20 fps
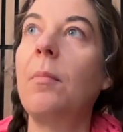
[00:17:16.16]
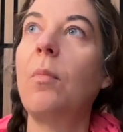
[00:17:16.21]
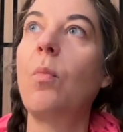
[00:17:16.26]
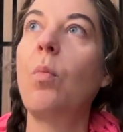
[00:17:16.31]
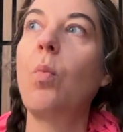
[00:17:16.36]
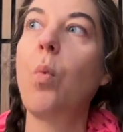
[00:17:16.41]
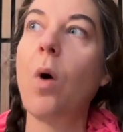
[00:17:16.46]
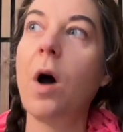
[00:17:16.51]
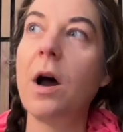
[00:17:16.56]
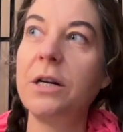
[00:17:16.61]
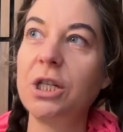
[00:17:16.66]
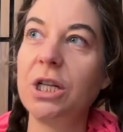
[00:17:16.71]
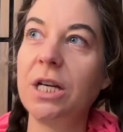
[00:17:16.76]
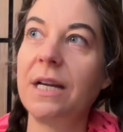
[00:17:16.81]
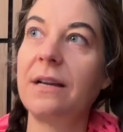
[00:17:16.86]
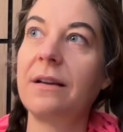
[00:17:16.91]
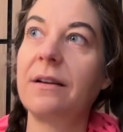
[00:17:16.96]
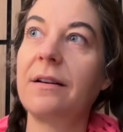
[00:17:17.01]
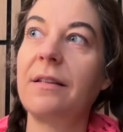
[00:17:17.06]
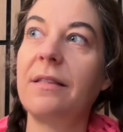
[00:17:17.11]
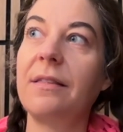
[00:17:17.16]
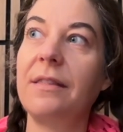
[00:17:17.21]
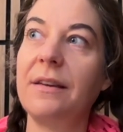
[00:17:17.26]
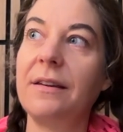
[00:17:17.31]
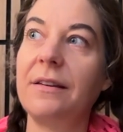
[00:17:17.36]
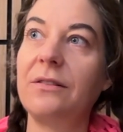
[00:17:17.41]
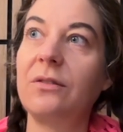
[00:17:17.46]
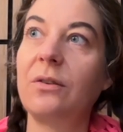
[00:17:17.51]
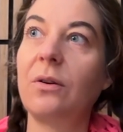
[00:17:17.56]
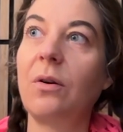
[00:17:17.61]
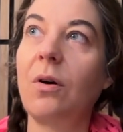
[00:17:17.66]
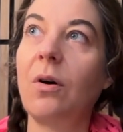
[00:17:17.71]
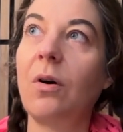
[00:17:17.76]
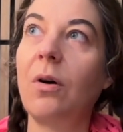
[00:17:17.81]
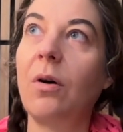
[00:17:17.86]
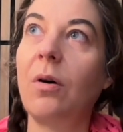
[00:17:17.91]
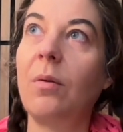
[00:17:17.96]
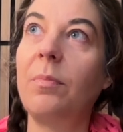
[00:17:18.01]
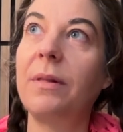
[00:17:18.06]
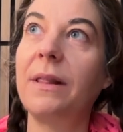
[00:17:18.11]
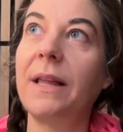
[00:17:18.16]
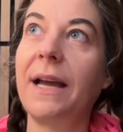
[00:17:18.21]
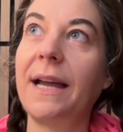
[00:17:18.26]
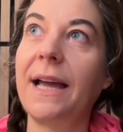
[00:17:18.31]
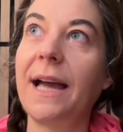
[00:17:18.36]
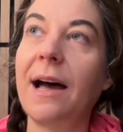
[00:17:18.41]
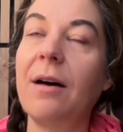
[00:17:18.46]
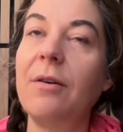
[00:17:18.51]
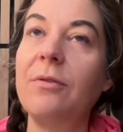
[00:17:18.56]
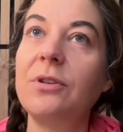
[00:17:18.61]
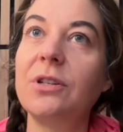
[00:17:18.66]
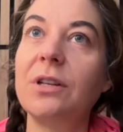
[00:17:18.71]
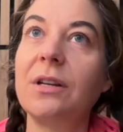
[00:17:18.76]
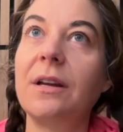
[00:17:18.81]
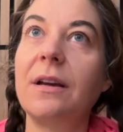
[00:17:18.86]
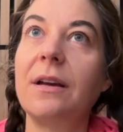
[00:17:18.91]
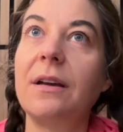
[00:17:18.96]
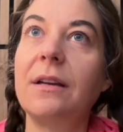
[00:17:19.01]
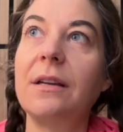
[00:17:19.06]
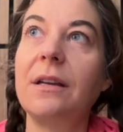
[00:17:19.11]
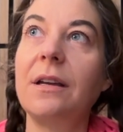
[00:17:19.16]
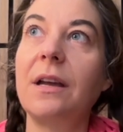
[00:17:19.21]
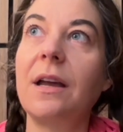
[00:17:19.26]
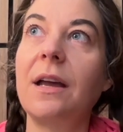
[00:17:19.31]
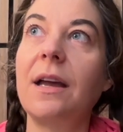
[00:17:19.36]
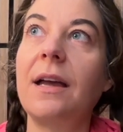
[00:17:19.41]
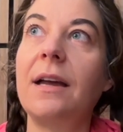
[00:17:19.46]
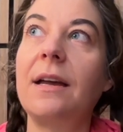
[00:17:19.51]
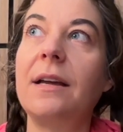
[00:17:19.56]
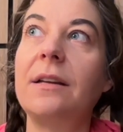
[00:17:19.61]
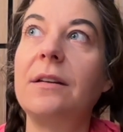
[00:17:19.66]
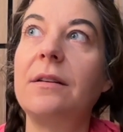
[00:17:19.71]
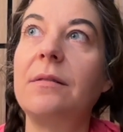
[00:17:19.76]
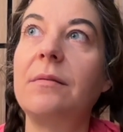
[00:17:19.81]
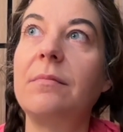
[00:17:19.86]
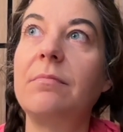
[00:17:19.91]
watching this all play out, and